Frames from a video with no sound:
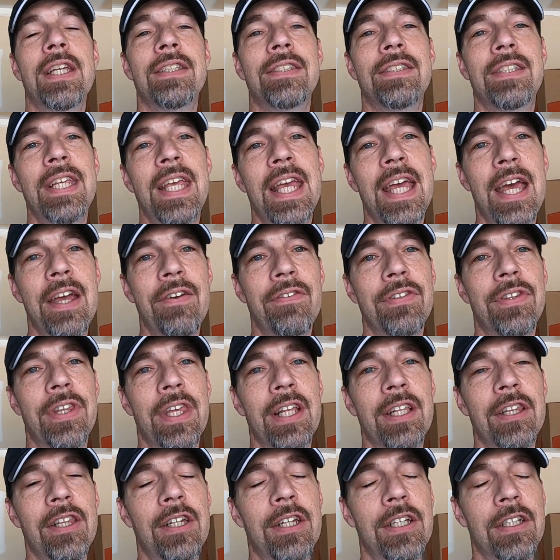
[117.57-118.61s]
see how
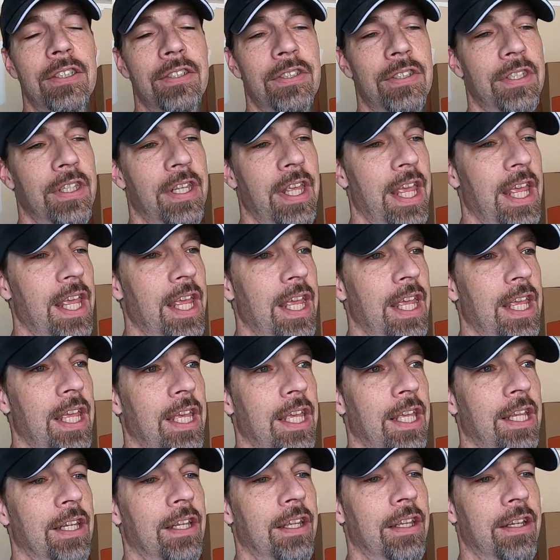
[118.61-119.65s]
everything looks,
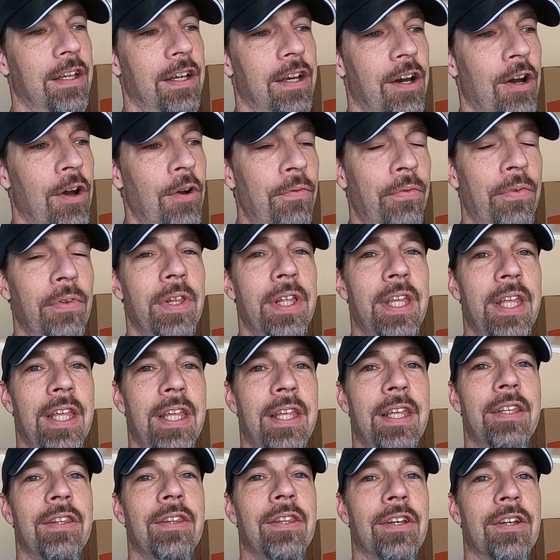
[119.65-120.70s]
and
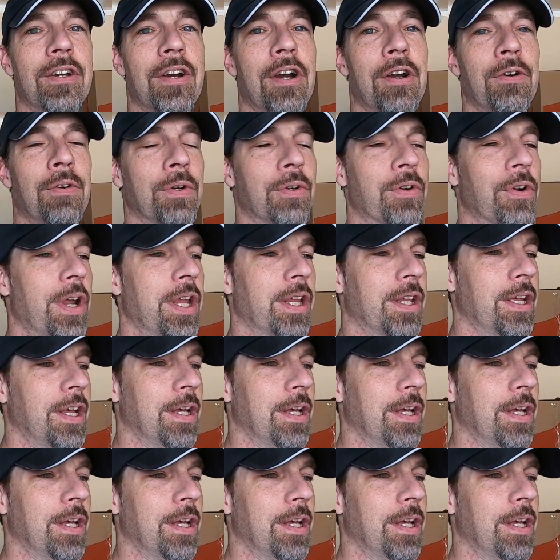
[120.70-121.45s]
hopefully the car will crank